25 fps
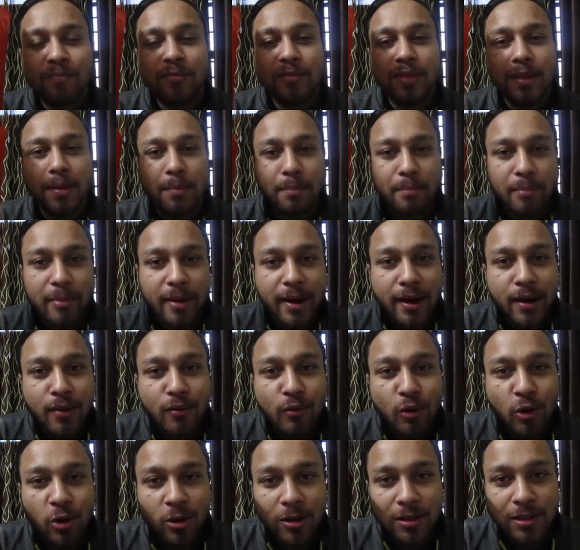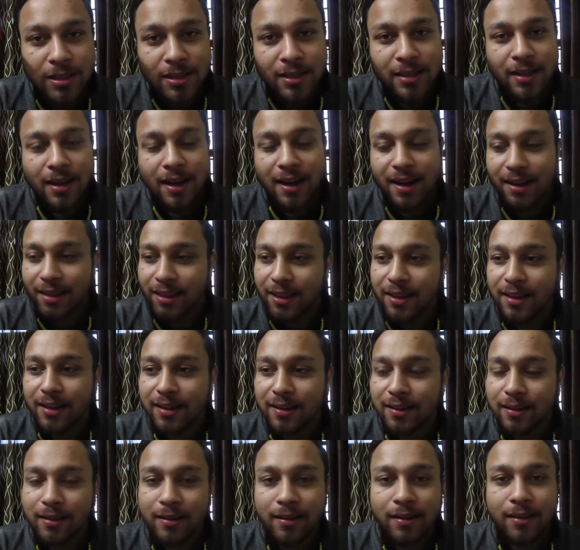the brick walls are
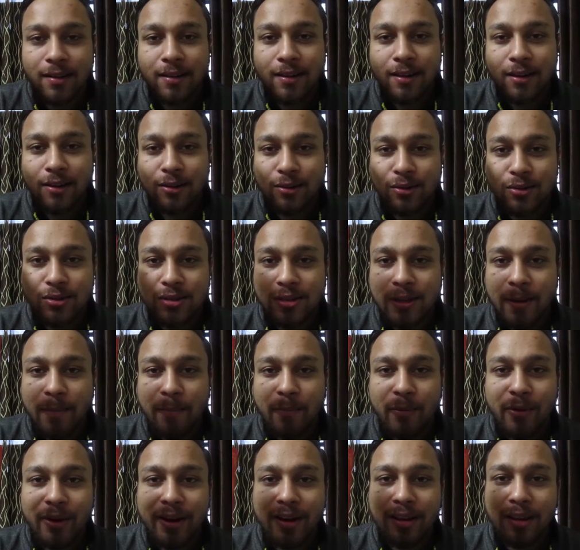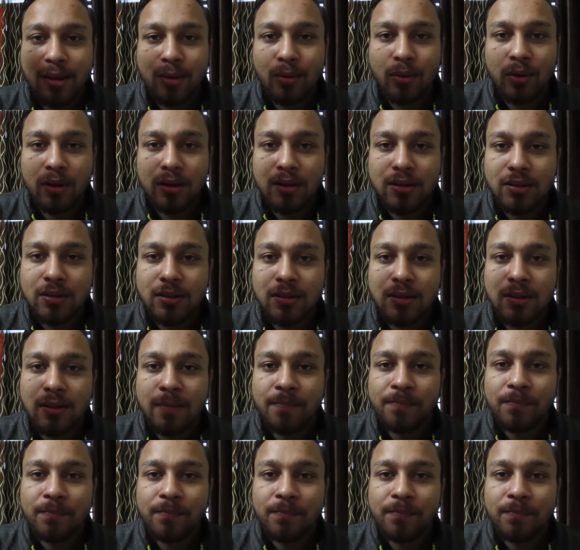there to separate the ones